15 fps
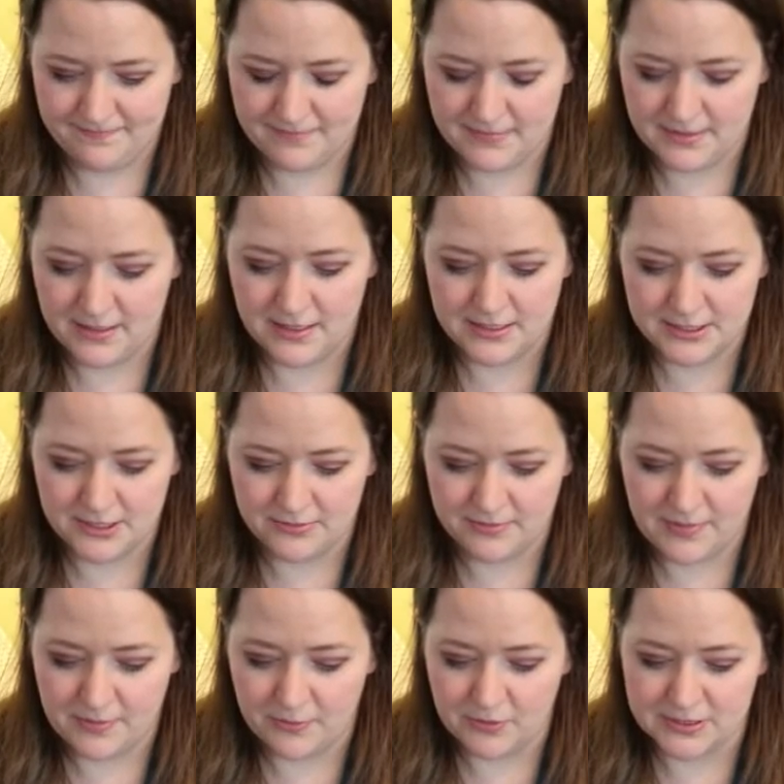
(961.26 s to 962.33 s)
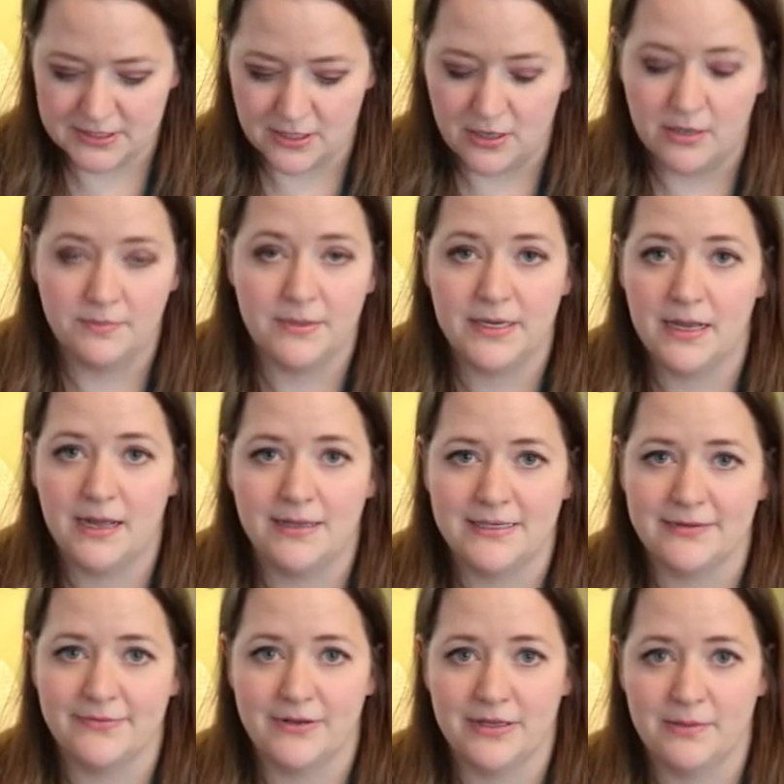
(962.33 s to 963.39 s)
Gosh, I don't remember what it's called, but I'll
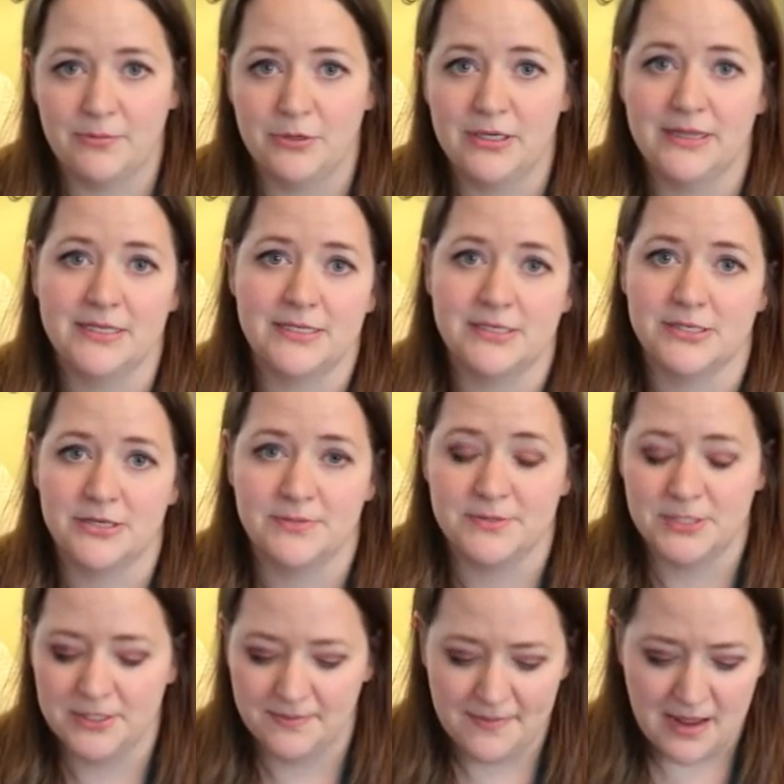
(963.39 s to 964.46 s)
definitely put it in the description.